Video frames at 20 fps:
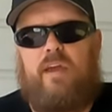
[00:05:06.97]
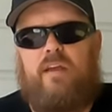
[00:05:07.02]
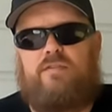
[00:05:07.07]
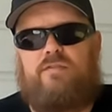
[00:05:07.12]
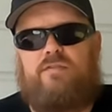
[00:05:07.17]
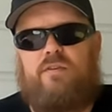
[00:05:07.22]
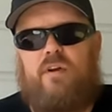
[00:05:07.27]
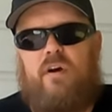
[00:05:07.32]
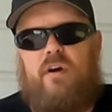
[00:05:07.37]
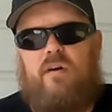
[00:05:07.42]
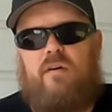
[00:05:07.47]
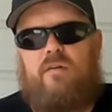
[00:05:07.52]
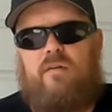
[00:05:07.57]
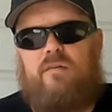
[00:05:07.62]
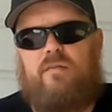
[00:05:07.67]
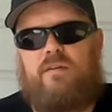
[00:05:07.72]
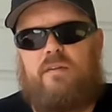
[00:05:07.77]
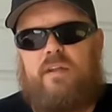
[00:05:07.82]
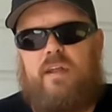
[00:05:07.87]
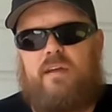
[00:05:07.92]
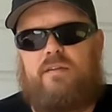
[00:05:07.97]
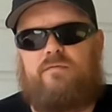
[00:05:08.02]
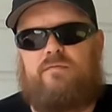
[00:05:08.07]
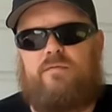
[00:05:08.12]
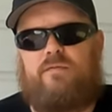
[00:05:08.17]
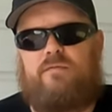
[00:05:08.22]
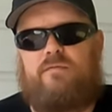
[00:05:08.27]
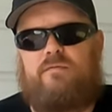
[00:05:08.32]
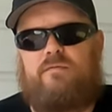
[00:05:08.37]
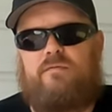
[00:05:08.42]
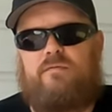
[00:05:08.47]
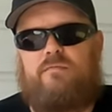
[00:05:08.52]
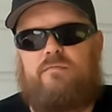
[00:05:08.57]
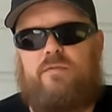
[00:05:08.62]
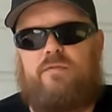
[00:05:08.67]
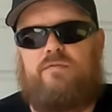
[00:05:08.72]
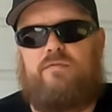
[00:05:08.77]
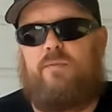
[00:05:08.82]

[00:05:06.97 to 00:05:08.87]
catch y'all on the next one,